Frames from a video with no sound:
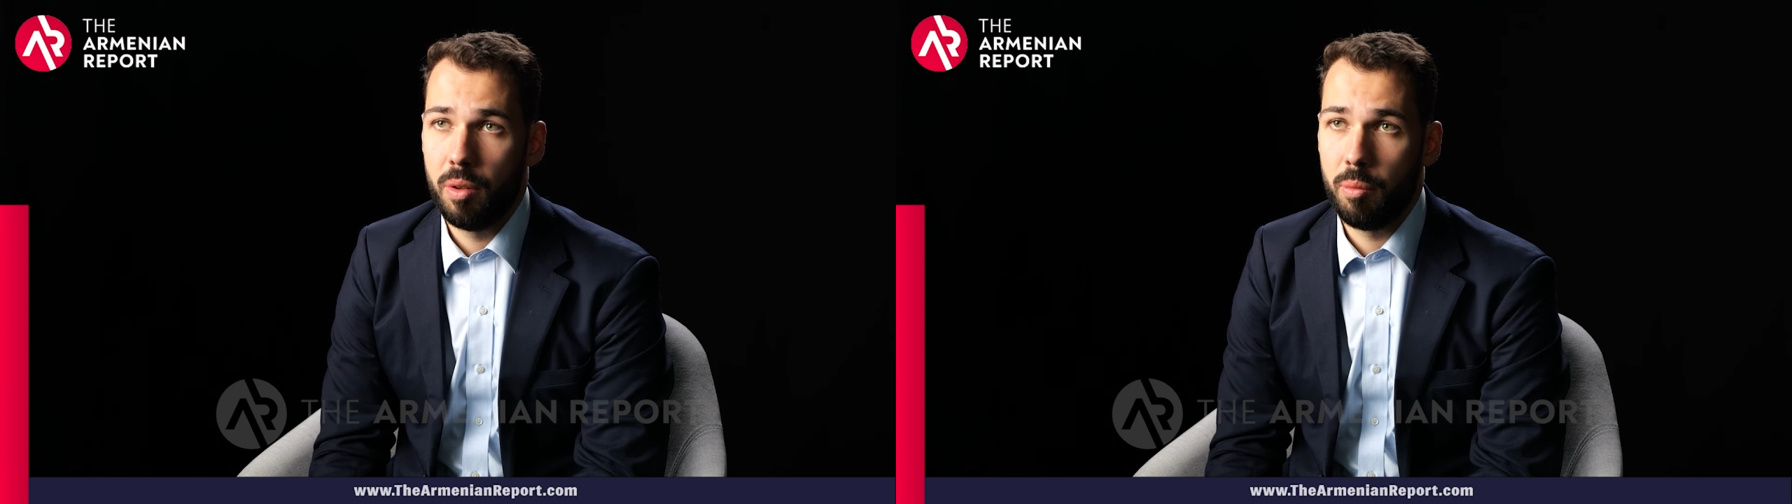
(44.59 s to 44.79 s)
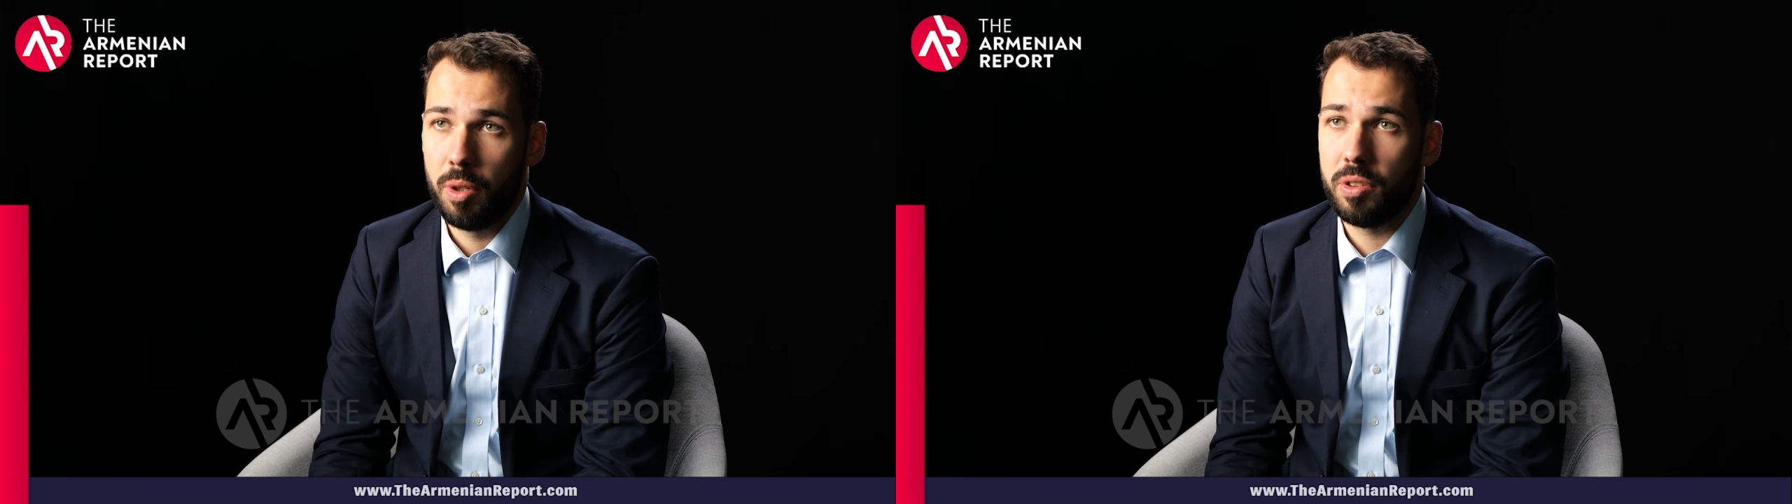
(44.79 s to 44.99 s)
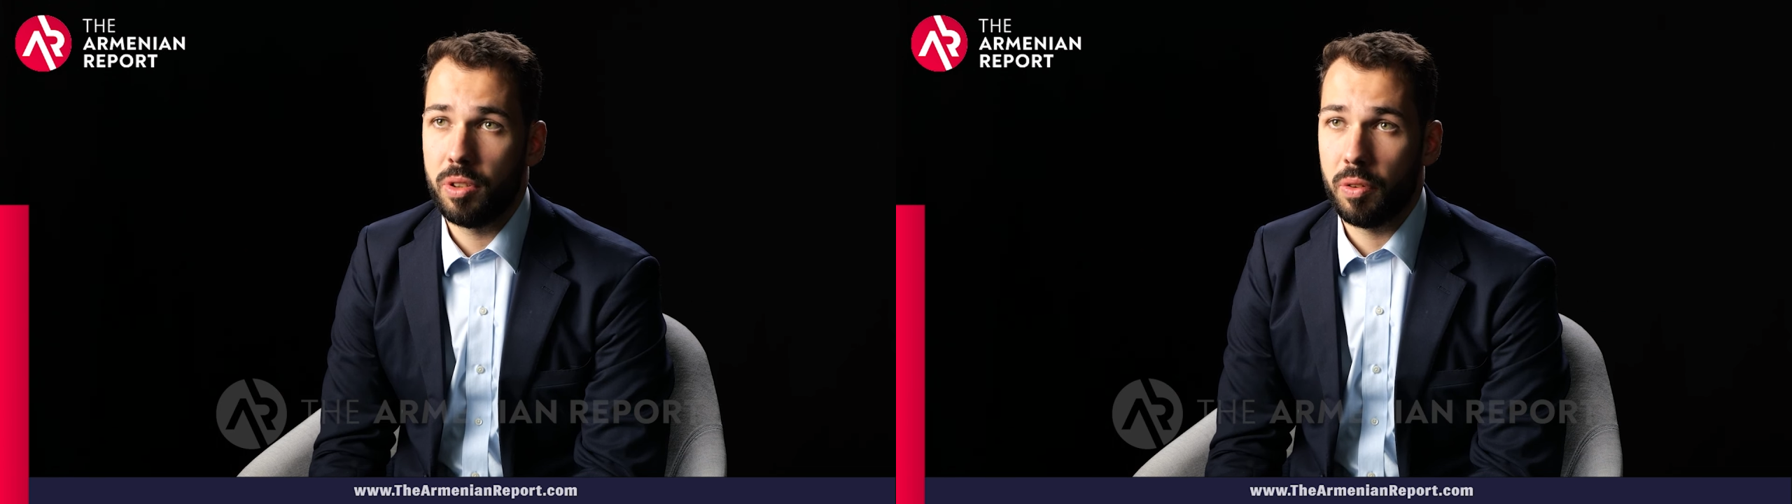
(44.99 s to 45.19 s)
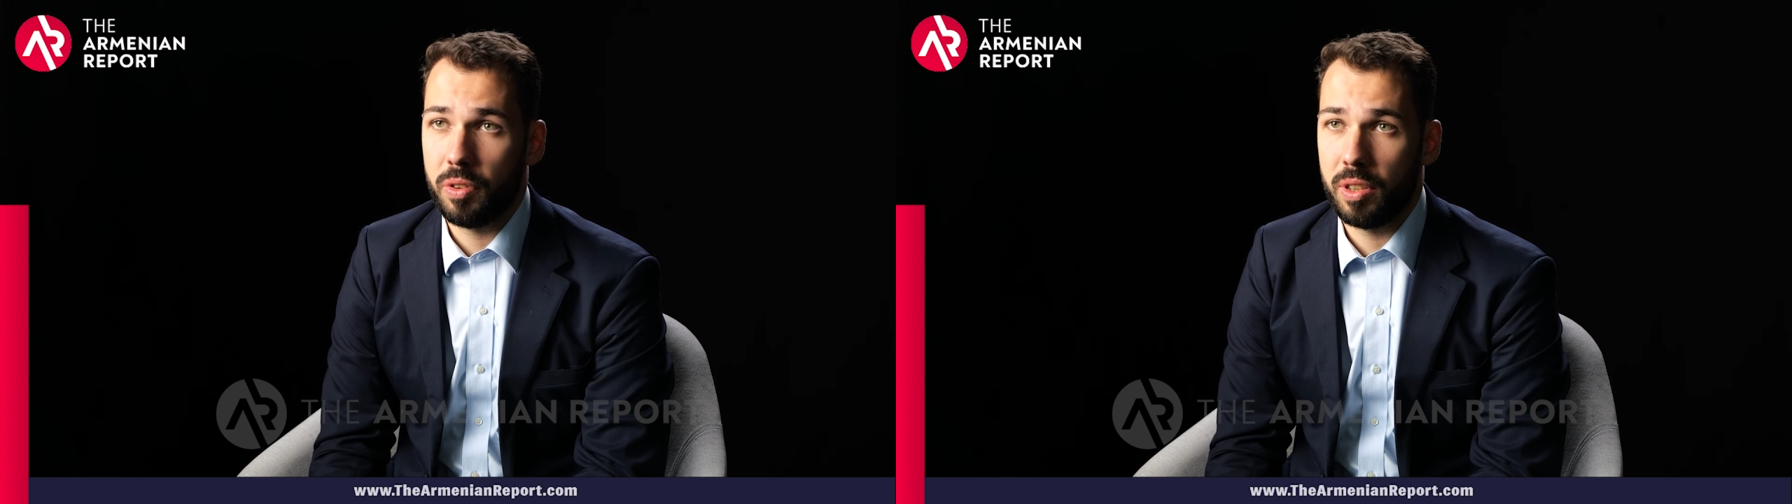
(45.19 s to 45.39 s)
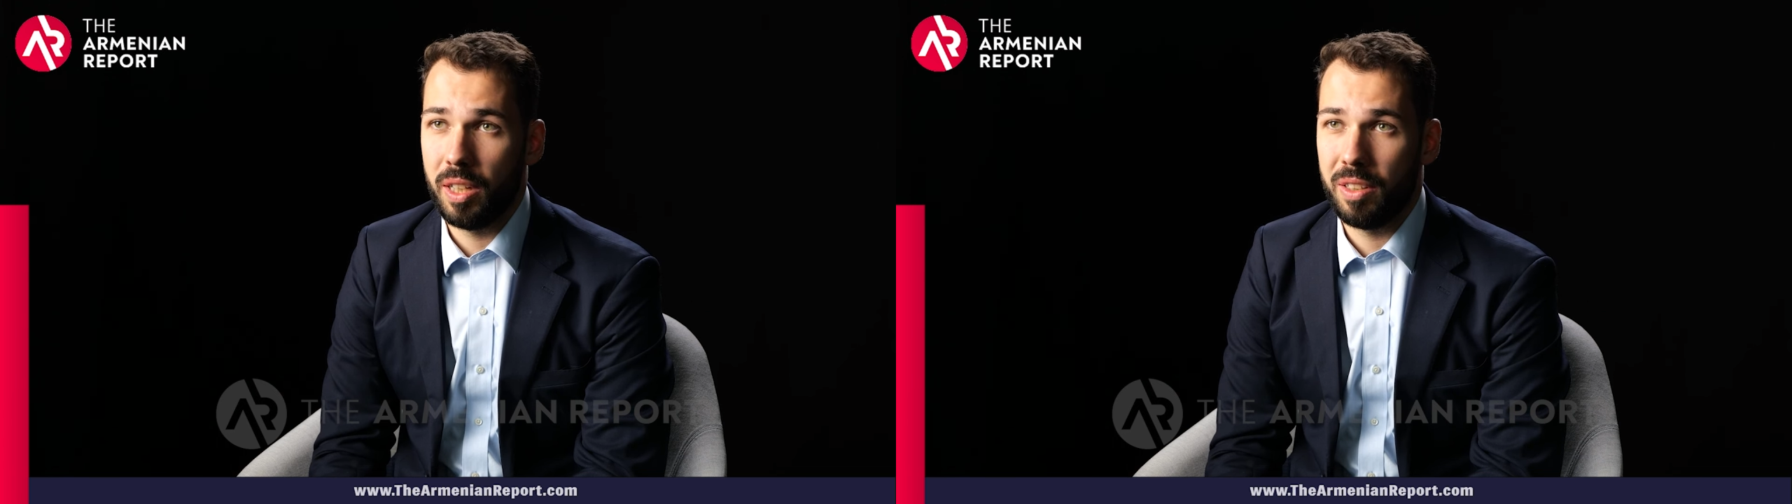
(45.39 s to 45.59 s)
Minister of
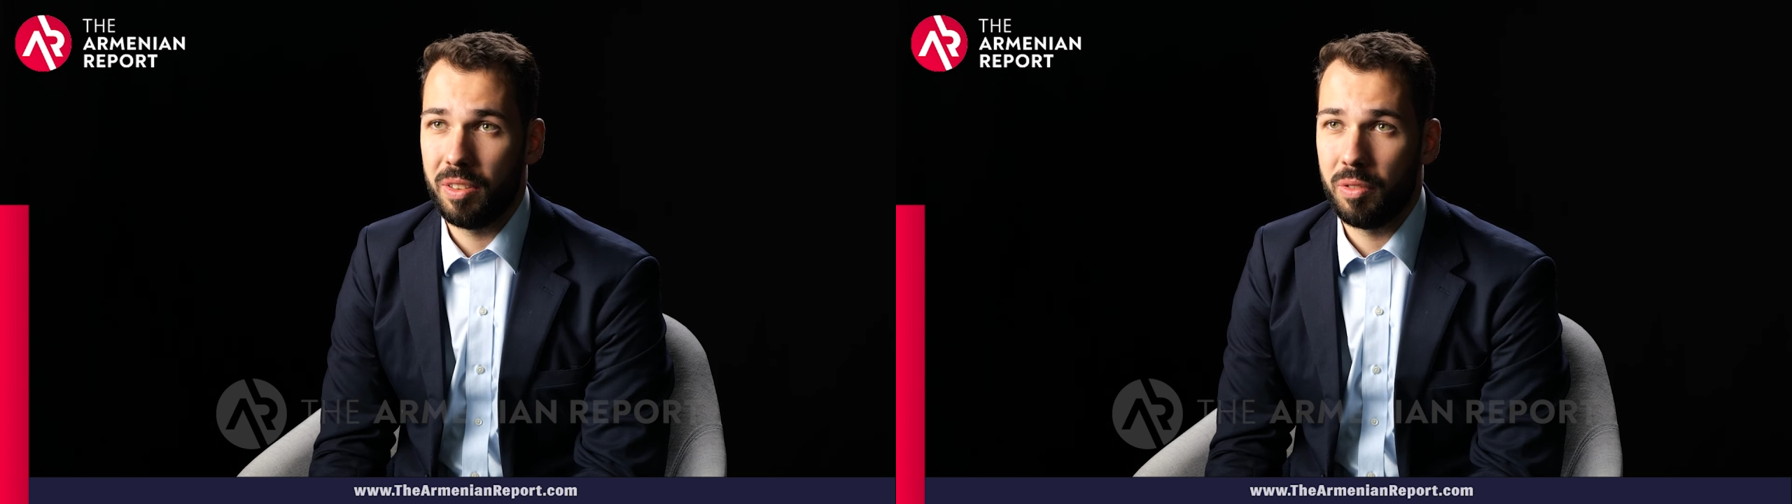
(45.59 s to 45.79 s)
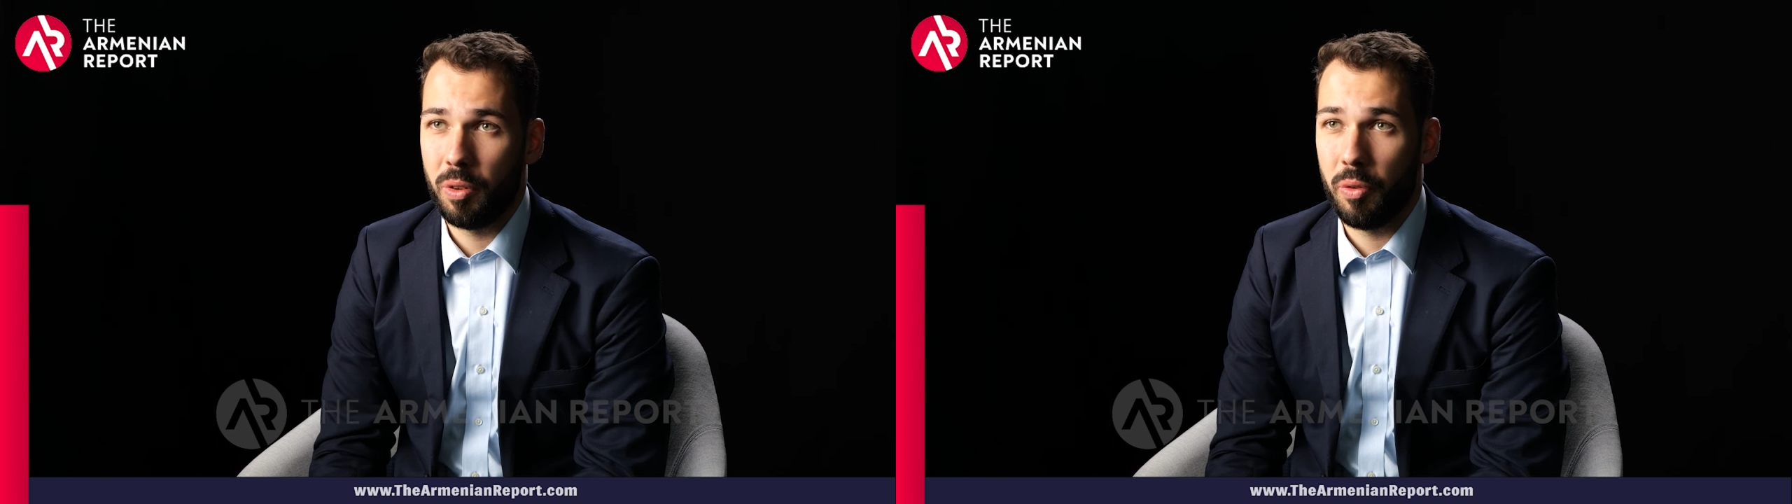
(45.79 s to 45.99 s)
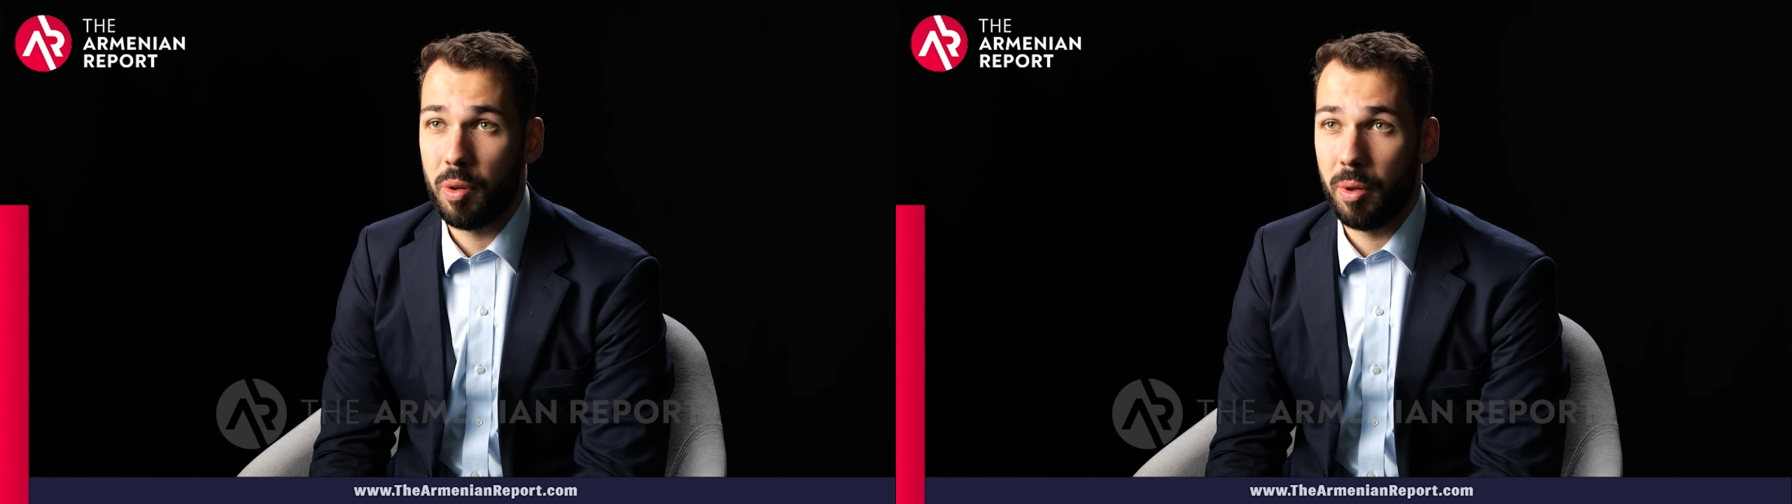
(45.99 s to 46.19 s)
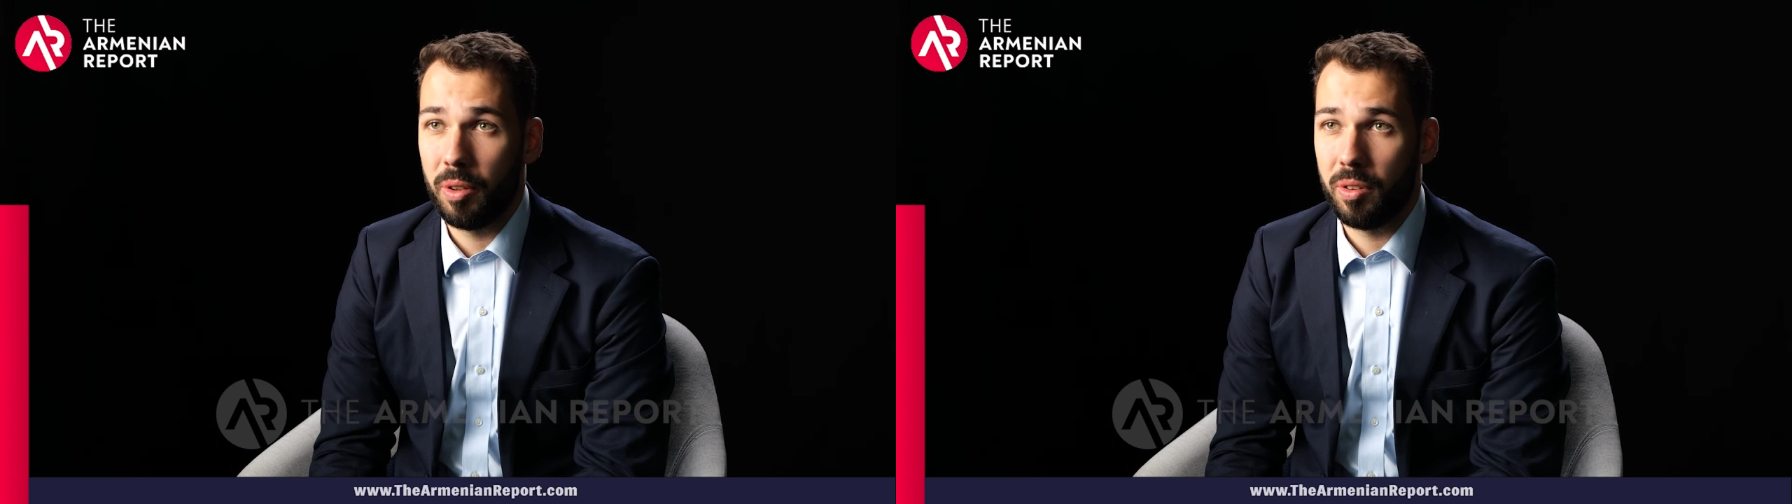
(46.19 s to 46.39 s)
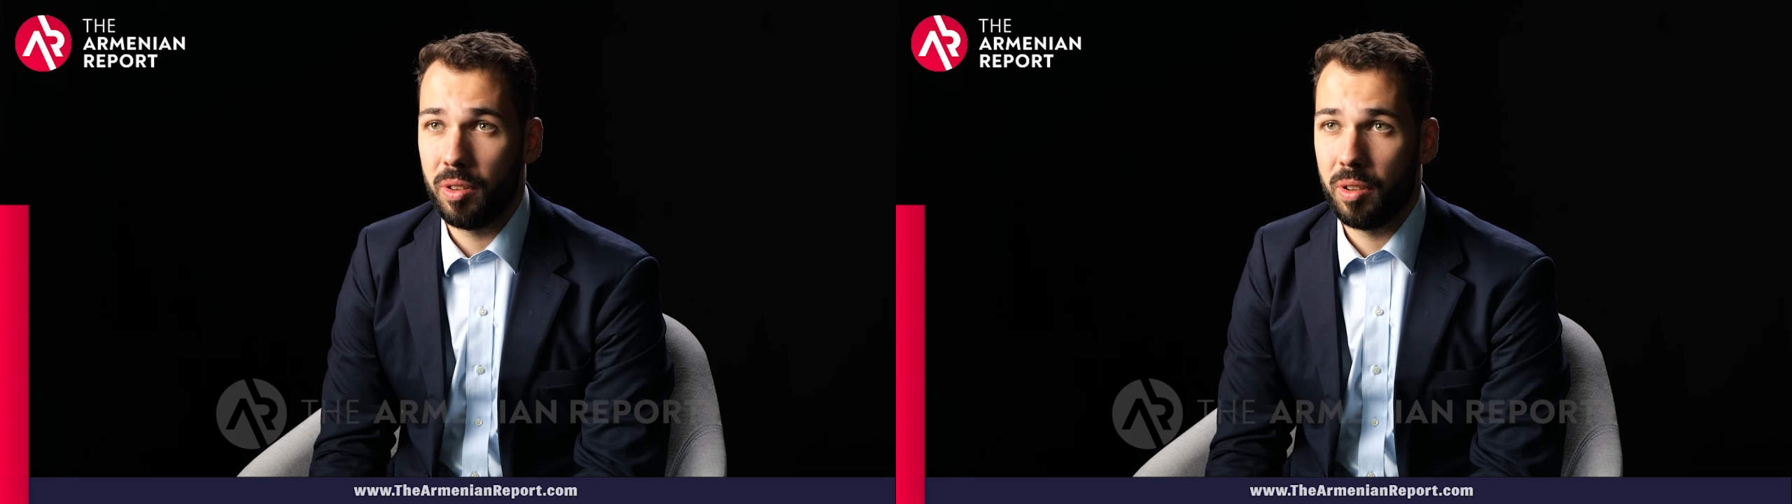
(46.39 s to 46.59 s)
State for 3
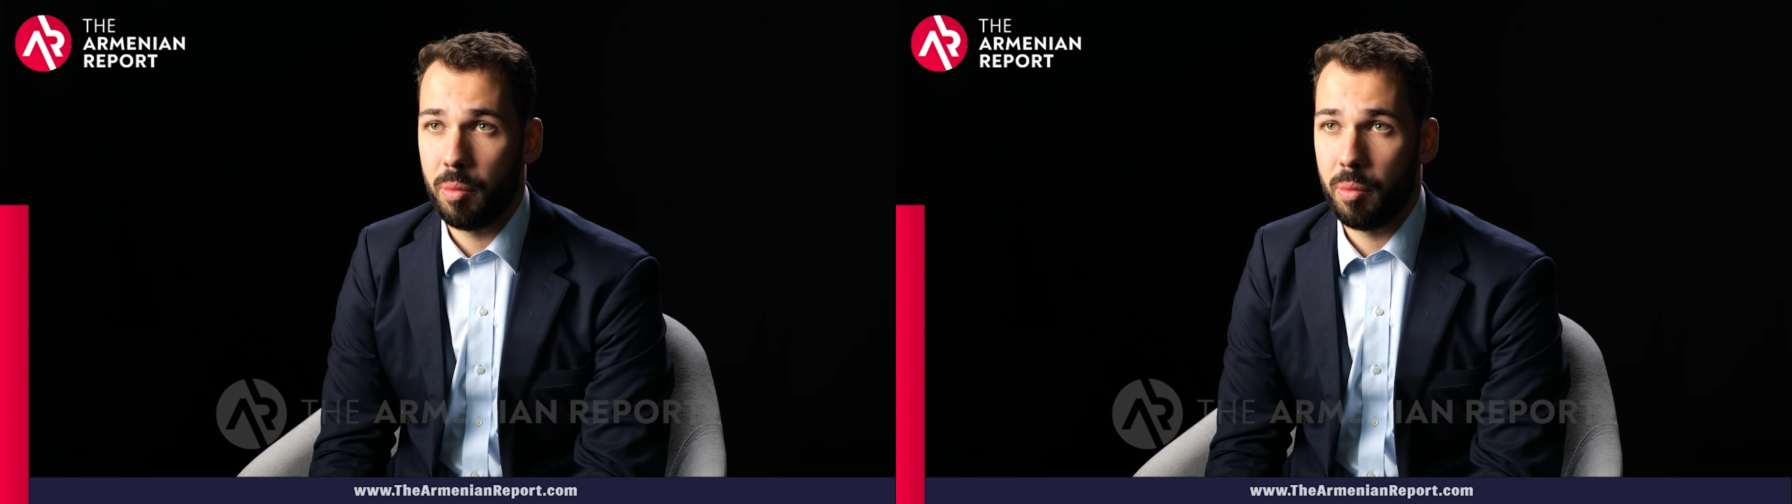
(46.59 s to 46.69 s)
months,